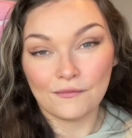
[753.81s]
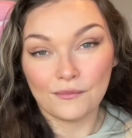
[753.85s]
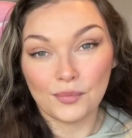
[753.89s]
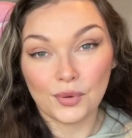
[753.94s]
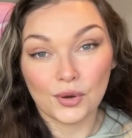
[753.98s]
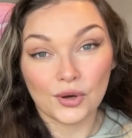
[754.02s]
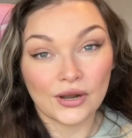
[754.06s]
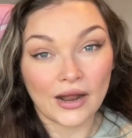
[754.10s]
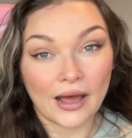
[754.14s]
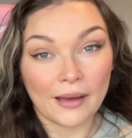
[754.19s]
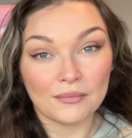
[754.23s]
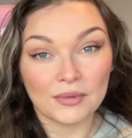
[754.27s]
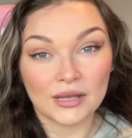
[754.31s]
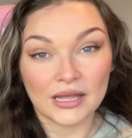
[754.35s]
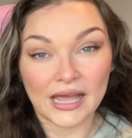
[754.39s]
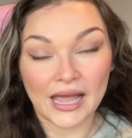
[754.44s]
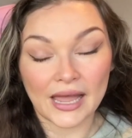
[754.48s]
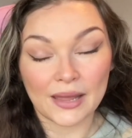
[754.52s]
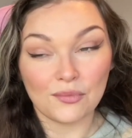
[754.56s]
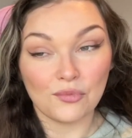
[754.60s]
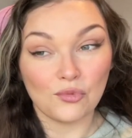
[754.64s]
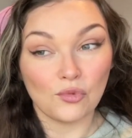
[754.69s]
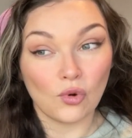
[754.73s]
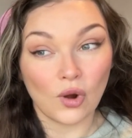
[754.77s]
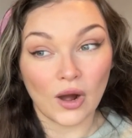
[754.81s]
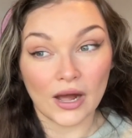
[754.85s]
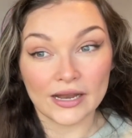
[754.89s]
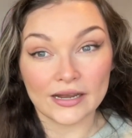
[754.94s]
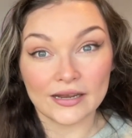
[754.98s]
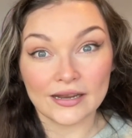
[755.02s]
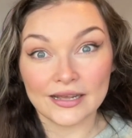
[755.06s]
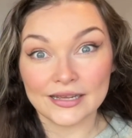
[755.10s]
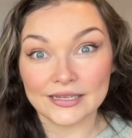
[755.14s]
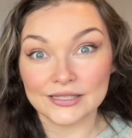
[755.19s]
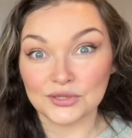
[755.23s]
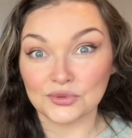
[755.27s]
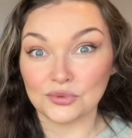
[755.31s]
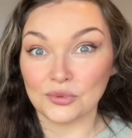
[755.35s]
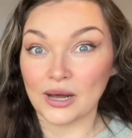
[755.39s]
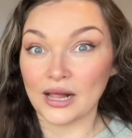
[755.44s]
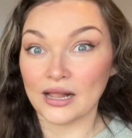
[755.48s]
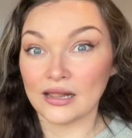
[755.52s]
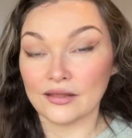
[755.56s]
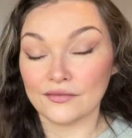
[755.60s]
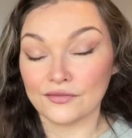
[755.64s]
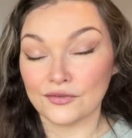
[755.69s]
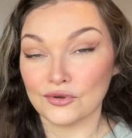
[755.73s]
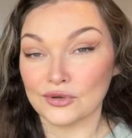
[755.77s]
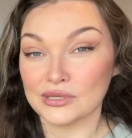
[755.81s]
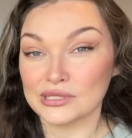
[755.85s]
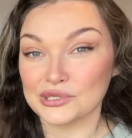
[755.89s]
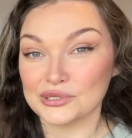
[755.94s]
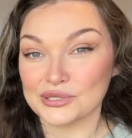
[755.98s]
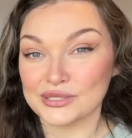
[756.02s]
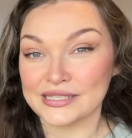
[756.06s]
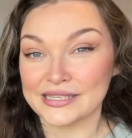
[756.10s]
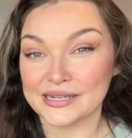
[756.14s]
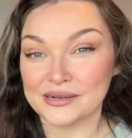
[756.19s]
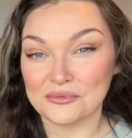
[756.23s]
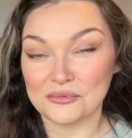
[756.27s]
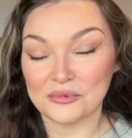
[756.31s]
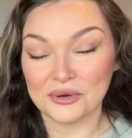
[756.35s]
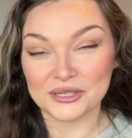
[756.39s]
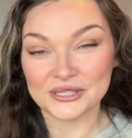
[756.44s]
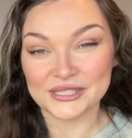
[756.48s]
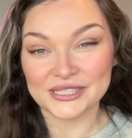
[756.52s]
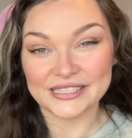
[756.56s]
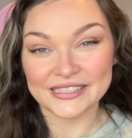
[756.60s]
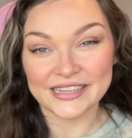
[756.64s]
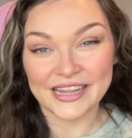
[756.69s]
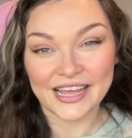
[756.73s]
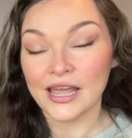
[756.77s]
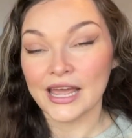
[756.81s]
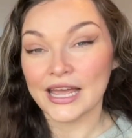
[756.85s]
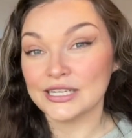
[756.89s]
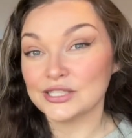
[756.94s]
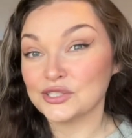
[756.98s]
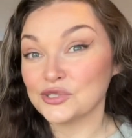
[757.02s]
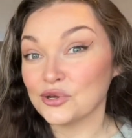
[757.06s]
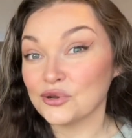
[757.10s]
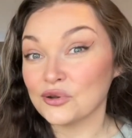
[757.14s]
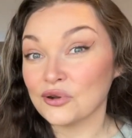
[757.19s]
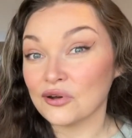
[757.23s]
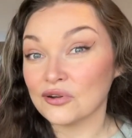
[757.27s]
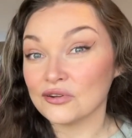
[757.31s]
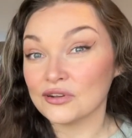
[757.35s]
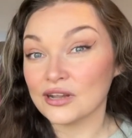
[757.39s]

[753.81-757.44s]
put up game one as well if you're interested in watching that, and turn on